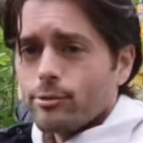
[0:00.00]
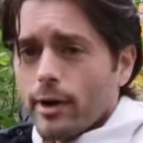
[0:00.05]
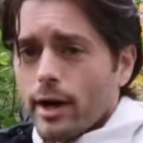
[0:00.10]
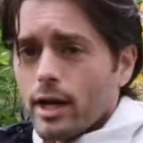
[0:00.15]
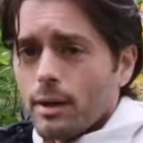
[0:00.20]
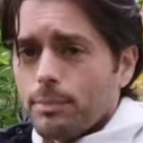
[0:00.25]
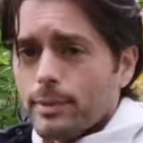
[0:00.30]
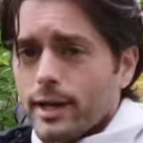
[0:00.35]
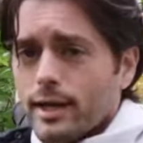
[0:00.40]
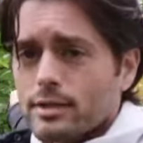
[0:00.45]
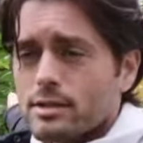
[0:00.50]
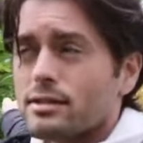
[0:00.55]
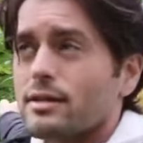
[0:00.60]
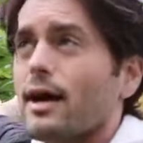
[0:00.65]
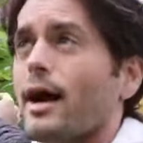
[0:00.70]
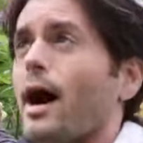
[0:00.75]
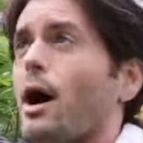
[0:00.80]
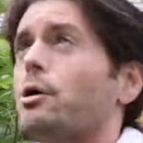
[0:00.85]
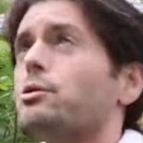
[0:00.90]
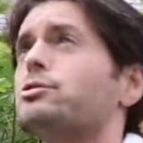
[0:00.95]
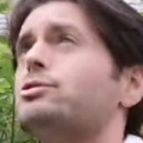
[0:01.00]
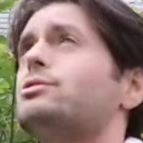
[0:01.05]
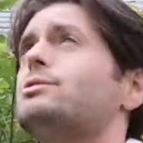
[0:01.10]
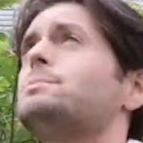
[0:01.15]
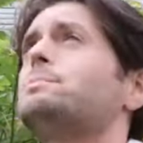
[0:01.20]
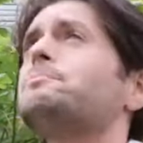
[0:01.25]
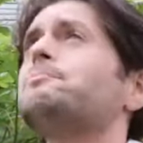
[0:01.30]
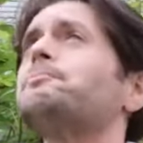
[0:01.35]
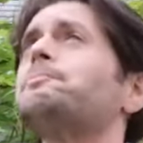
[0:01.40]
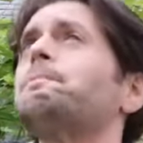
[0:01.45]
right up against the house.
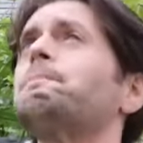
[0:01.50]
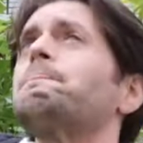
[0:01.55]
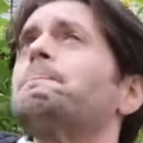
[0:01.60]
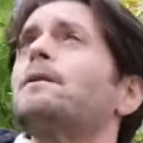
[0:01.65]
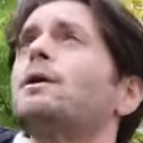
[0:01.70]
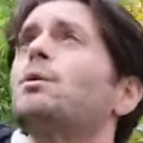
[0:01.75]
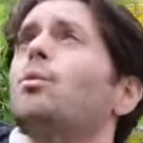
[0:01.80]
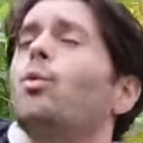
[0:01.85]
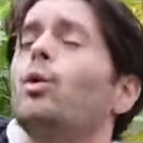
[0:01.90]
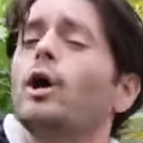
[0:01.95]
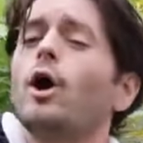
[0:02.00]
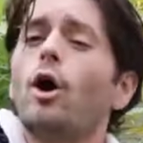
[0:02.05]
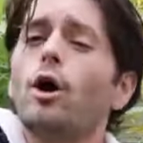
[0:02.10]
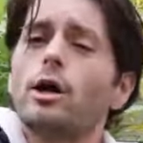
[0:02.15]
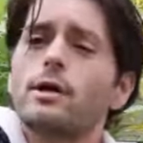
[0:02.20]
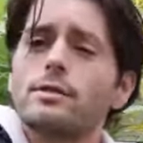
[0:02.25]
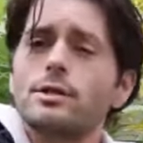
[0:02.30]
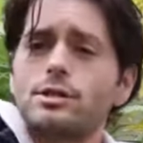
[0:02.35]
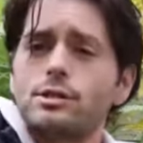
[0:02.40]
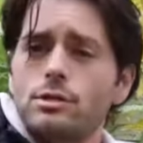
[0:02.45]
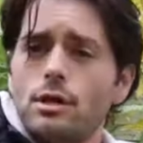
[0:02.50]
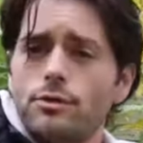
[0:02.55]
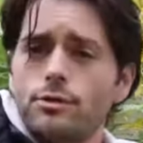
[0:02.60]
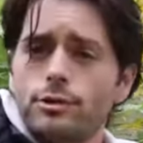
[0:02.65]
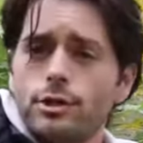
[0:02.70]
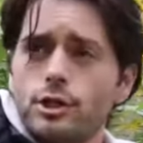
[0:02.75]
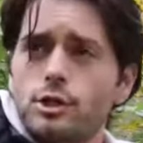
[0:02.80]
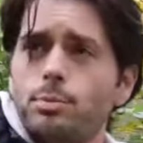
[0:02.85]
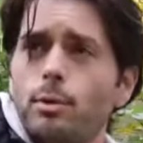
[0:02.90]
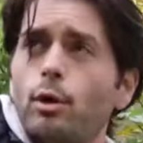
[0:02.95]
We are in the
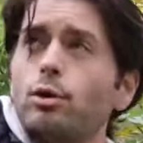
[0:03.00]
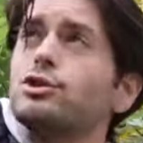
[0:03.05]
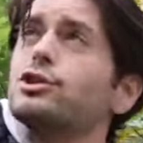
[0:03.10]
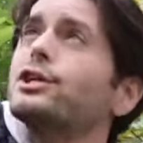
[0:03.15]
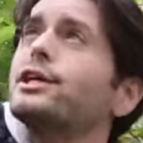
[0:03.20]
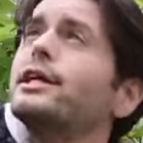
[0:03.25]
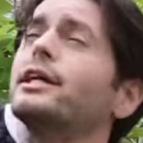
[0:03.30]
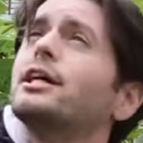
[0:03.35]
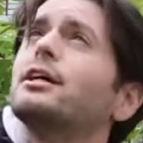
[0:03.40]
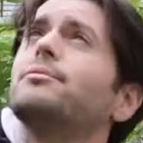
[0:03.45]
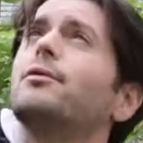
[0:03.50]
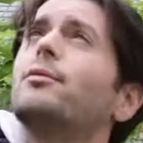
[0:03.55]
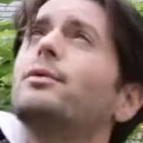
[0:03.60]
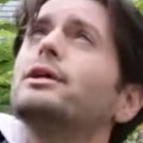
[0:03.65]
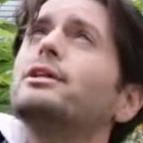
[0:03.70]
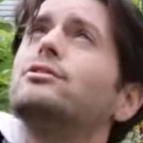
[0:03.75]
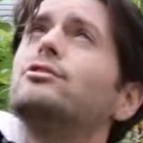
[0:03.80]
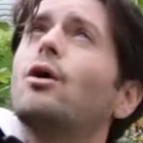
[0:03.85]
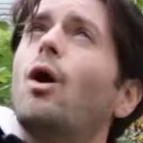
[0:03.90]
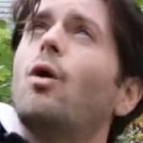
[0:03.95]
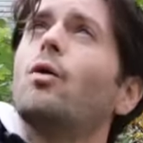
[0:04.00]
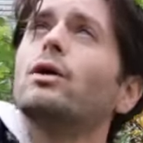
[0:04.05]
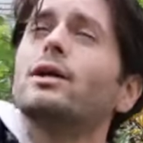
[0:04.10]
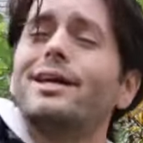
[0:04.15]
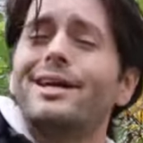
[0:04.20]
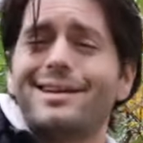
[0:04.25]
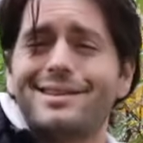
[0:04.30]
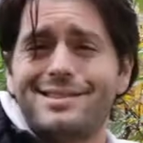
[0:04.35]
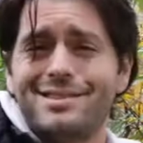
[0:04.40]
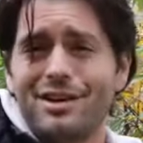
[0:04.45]
southern exposure here, but we don't
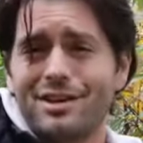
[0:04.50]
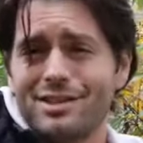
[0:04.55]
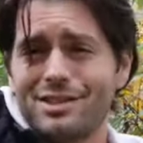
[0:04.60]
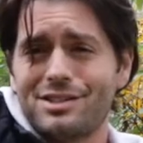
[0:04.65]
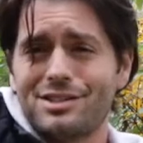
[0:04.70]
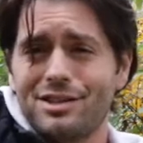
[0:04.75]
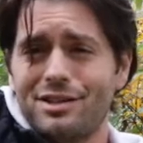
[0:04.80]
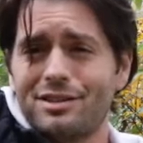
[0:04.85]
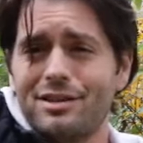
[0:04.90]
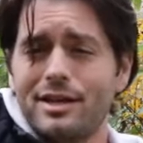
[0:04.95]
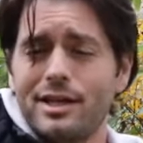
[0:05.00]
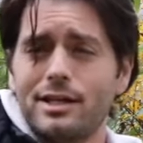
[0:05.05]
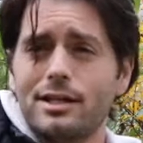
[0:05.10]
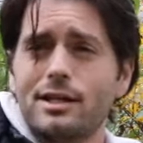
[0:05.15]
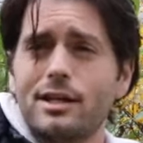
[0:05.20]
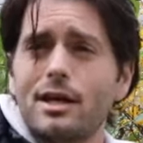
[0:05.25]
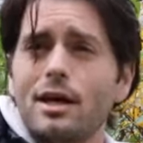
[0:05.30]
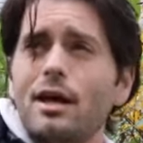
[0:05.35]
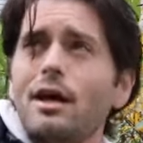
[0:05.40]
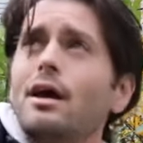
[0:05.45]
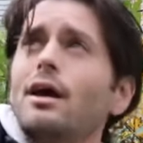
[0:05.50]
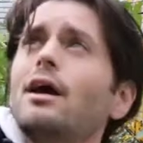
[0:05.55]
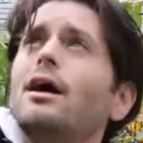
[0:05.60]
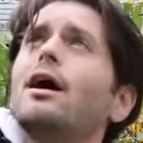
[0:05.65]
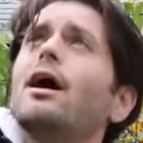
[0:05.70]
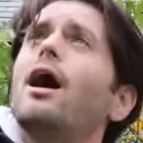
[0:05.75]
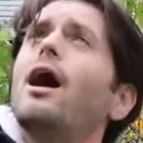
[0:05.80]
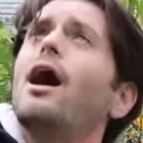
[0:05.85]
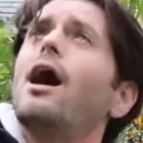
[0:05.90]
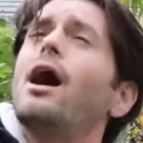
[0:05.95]
get a ton of sunlight.
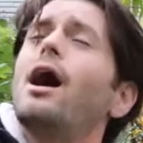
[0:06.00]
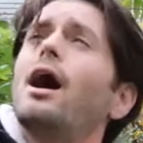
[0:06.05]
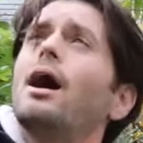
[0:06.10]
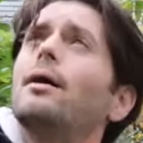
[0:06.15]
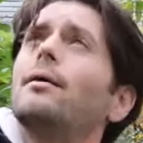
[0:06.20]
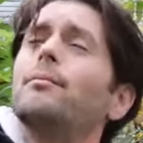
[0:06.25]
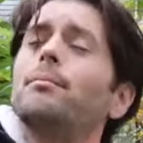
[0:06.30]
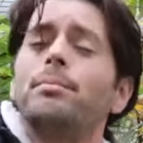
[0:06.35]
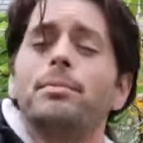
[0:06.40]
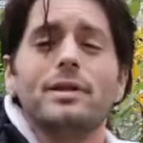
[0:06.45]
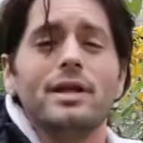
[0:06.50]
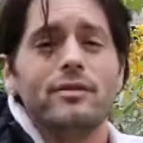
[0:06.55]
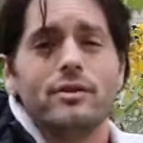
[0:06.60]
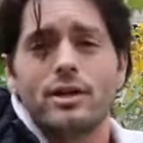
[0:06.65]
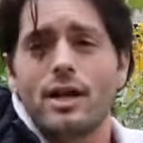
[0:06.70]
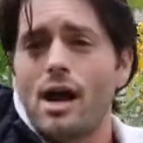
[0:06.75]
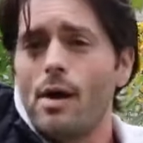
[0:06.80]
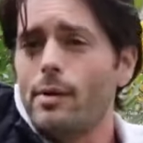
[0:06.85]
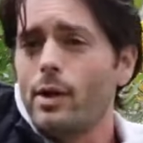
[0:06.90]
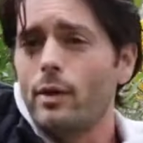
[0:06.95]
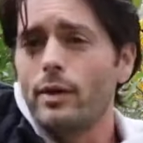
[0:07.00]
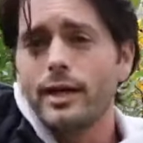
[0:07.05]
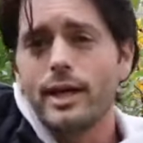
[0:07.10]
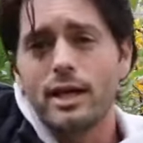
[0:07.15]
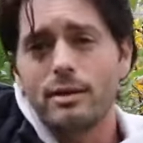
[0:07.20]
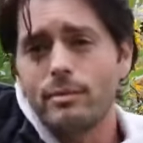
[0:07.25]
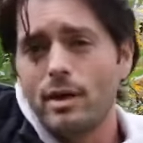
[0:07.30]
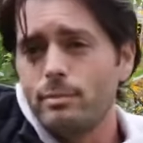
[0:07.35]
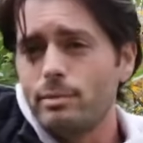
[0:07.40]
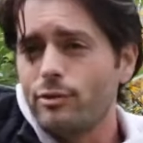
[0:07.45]
Uh, believe it or not, we only
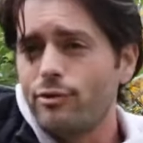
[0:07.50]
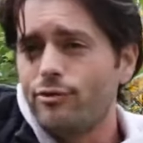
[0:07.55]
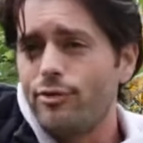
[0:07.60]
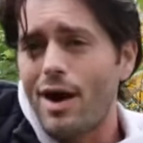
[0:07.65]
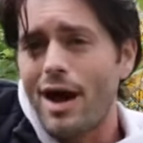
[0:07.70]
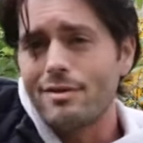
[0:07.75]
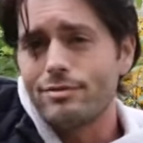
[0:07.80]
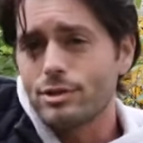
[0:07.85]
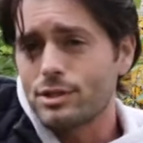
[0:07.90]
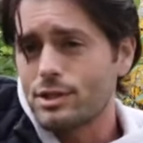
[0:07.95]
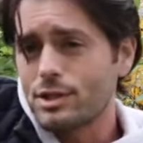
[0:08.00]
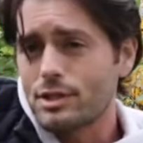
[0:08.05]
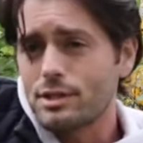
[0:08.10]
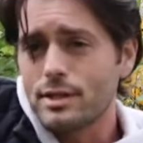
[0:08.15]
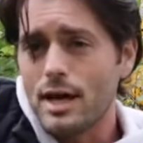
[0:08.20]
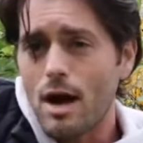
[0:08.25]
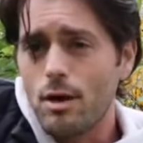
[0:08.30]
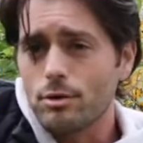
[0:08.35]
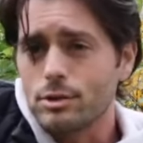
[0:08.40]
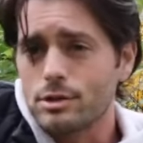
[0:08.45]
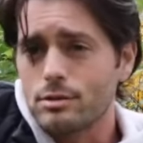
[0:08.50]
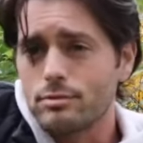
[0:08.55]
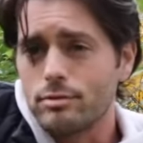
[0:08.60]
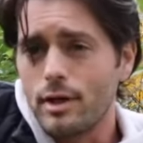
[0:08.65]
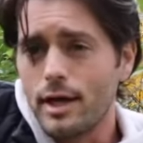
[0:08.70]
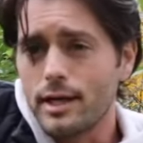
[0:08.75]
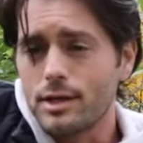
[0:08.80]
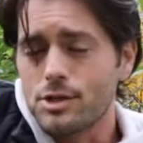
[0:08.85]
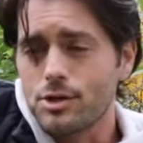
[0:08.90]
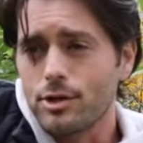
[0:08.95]
get maybe five or six hours of
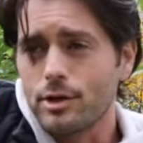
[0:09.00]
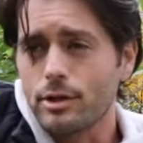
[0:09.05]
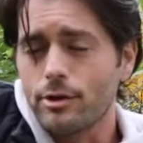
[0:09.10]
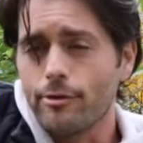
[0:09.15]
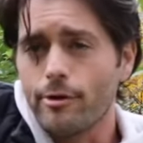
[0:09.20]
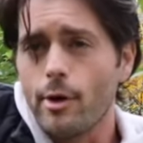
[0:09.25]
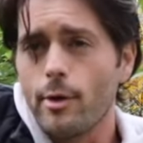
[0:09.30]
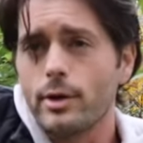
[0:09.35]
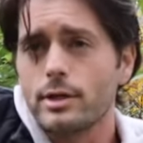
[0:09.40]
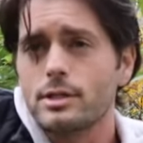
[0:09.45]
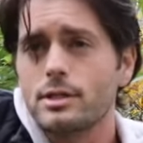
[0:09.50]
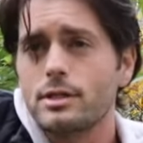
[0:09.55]
light during the growing